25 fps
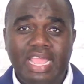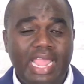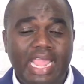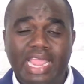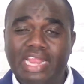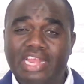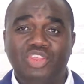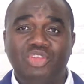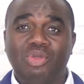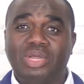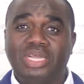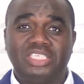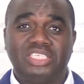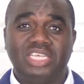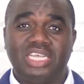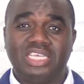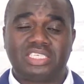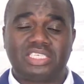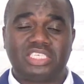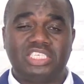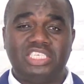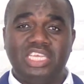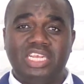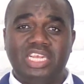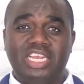And you are
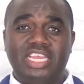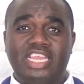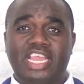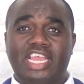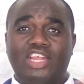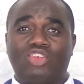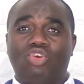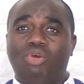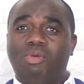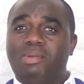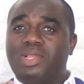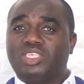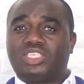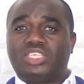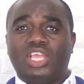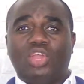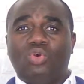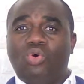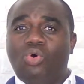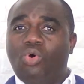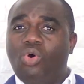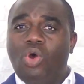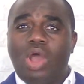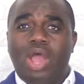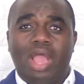just chilling at home and saying,
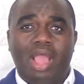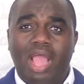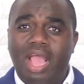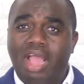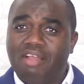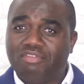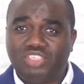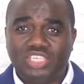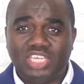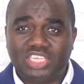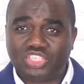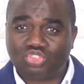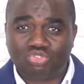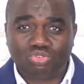oh, I've